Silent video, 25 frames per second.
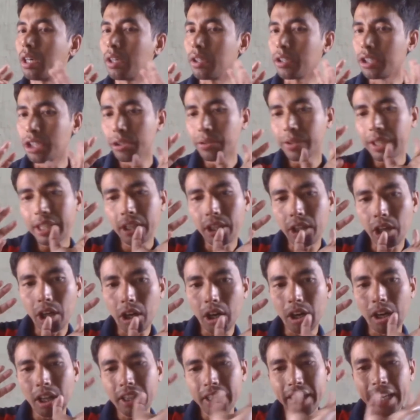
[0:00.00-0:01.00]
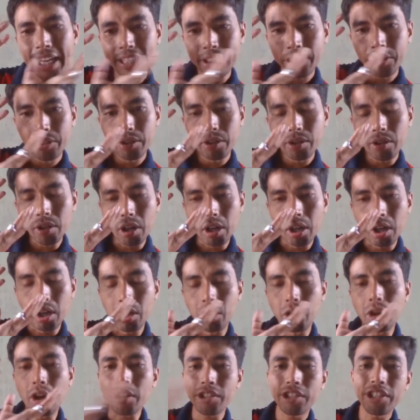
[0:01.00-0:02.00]
during all that your
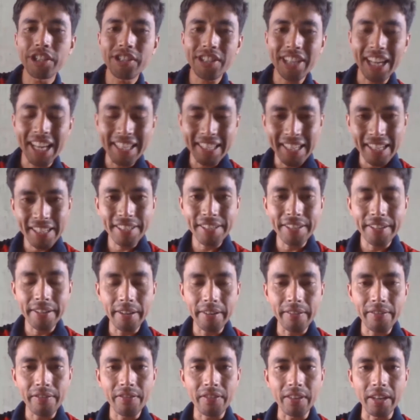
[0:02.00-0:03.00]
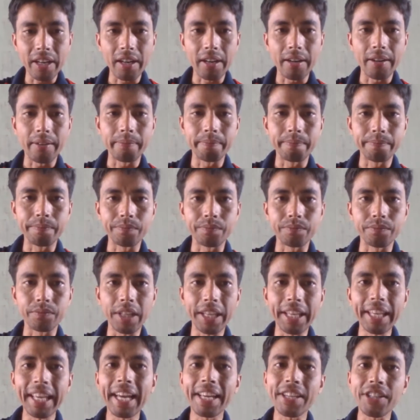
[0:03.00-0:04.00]
lossy transaction of
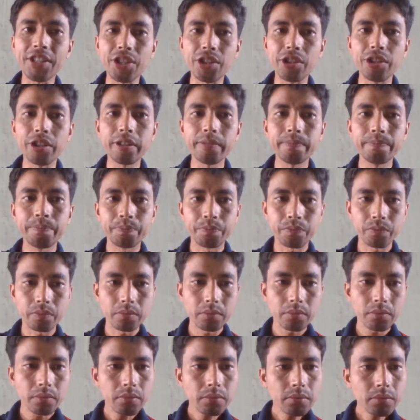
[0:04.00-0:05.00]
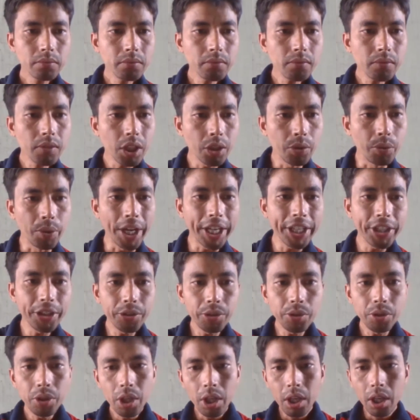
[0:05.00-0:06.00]
AICO, when
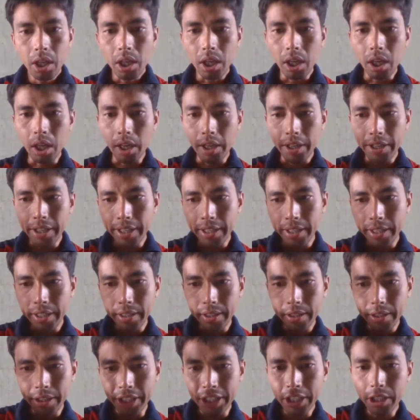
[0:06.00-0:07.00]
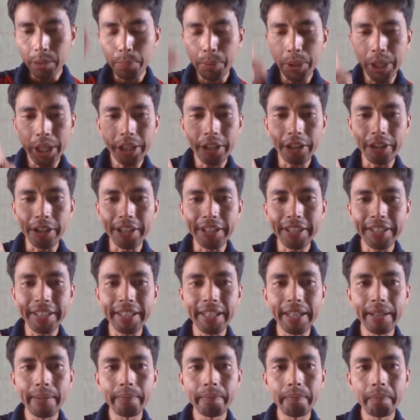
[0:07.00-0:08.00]
you recuperate your
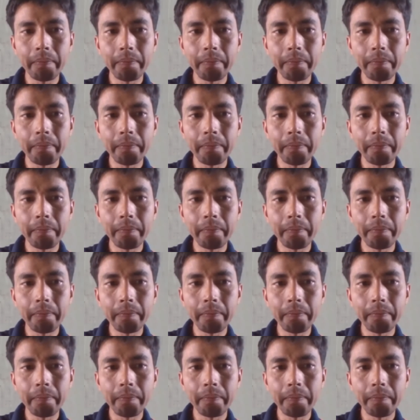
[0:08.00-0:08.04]
Ethereum